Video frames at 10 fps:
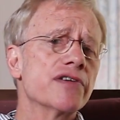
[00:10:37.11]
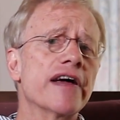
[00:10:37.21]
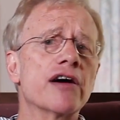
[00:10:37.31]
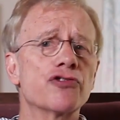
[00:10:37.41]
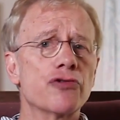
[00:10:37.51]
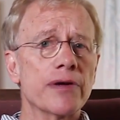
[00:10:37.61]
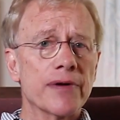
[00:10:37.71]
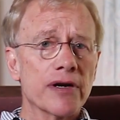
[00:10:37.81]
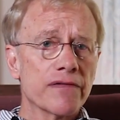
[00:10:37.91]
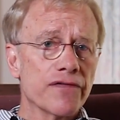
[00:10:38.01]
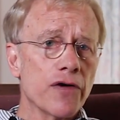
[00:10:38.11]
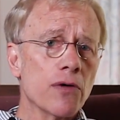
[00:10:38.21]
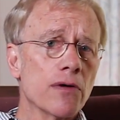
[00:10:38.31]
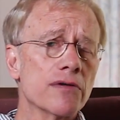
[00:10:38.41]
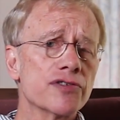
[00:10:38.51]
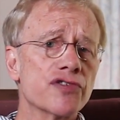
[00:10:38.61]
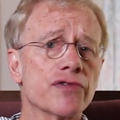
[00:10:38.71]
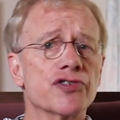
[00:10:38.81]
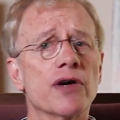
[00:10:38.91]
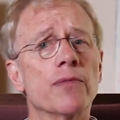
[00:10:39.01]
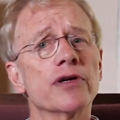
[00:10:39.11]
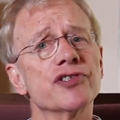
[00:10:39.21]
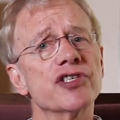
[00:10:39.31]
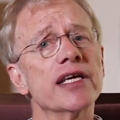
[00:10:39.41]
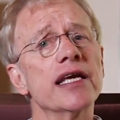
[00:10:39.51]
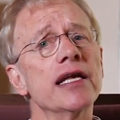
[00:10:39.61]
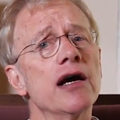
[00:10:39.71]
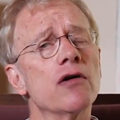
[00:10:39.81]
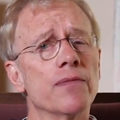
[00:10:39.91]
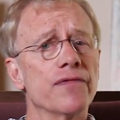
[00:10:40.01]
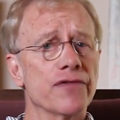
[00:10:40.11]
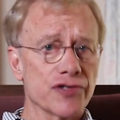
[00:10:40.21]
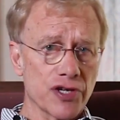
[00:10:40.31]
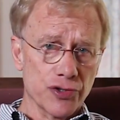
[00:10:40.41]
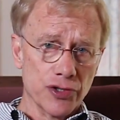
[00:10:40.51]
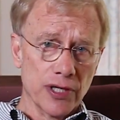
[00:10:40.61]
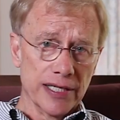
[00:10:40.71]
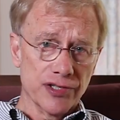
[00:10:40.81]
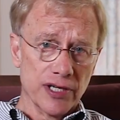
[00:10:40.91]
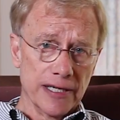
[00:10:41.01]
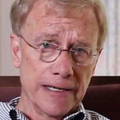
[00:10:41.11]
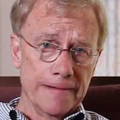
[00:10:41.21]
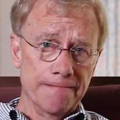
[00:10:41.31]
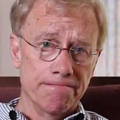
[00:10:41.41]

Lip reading: how treatment unfolds for someone seeking help for social anxiety.